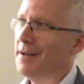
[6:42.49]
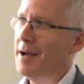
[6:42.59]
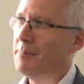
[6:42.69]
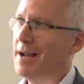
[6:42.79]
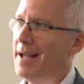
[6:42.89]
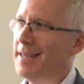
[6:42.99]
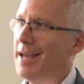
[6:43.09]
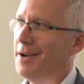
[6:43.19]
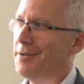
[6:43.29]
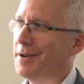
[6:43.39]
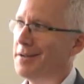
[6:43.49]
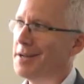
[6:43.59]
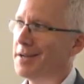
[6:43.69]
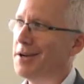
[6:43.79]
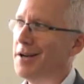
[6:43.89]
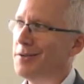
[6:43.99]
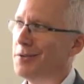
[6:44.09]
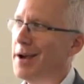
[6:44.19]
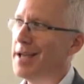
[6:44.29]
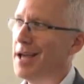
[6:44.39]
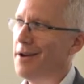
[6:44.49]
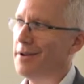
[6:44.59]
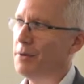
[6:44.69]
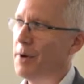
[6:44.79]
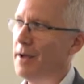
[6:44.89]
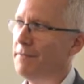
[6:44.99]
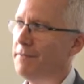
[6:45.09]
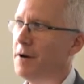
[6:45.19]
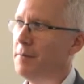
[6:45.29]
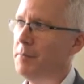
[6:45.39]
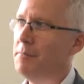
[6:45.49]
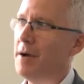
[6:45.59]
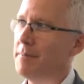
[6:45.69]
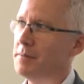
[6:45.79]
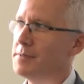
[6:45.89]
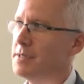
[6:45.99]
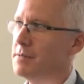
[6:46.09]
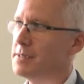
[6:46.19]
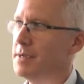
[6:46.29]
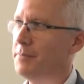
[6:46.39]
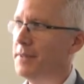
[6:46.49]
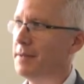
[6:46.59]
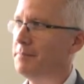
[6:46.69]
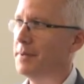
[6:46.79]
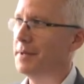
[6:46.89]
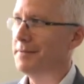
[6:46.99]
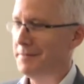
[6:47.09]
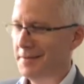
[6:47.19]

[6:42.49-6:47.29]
a black area, a kind of grey area where pharma might be able to do something, but